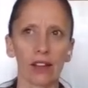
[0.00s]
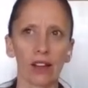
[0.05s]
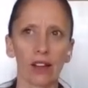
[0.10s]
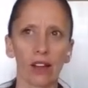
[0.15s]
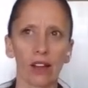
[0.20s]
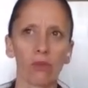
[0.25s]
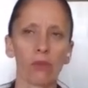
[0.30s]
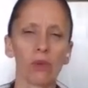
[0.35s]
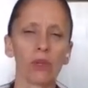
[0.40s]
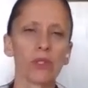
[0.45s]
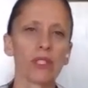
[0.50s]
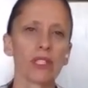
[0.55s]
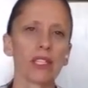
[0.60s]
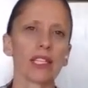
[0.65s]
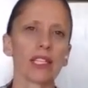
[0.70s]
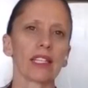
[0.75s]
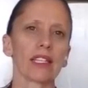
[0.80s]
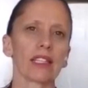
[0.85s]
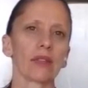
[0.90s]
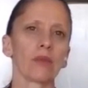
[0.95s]
almost
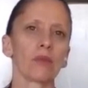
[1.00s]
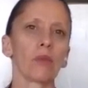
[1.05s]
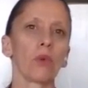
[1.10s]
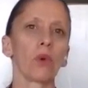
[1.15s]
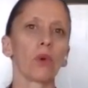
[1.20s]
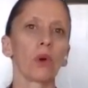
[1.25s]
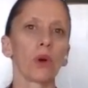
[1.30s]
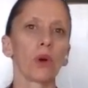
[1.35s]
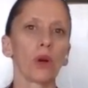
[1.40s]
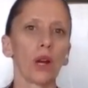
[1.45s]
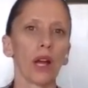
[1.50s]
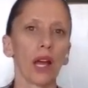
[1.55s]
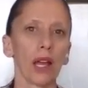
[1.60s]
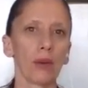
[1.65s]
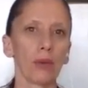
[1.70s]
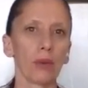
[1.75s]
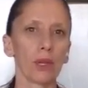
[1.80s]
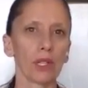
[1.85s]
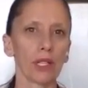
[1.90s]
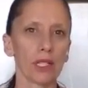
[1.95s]
like the more I
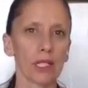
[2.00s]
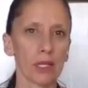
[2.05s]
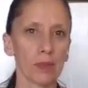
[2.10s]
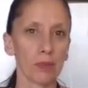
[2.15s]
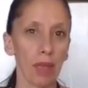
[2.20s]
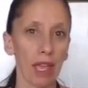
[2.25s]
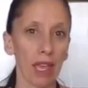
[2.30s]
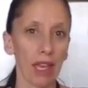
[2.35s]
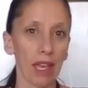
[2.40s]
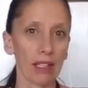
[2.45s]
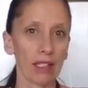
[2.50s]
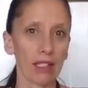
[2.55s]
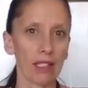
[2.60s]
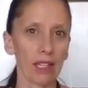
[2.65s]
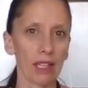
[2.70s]
would expand